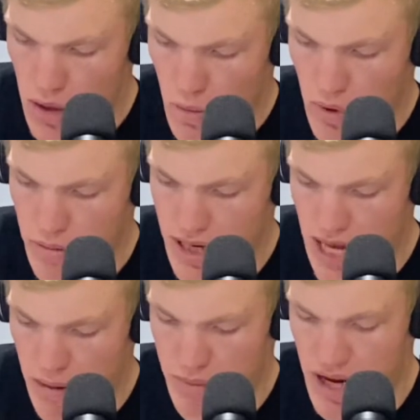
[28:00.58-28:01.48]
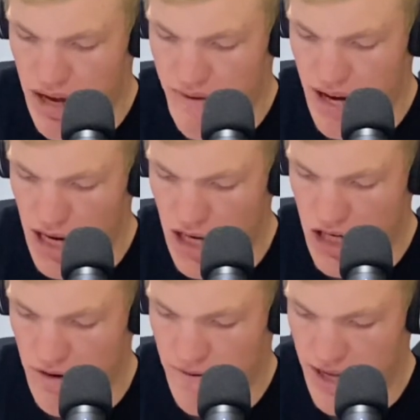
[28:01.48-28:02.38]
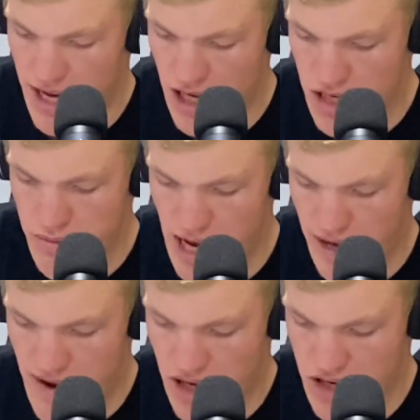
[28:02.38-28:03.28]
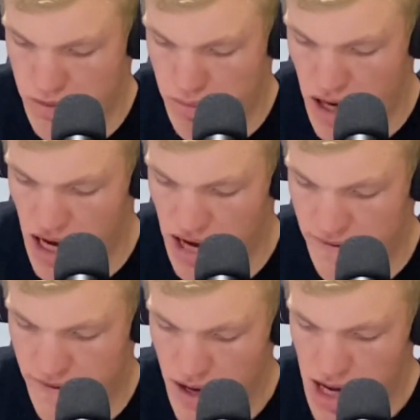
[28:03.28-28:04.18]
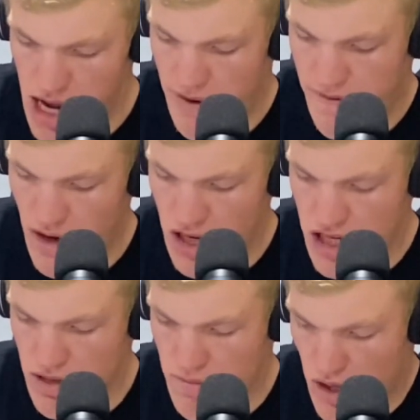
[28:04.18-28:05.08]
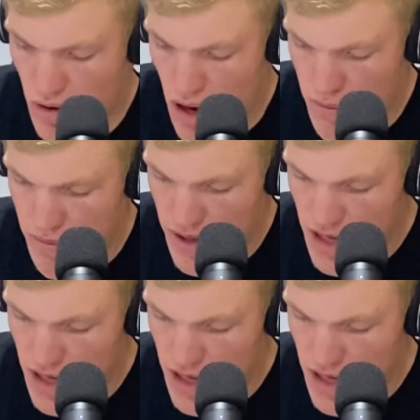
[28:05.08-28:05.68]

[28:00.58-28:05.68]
would be that big of an issue for the engine manufacturers. But if a few engines blew up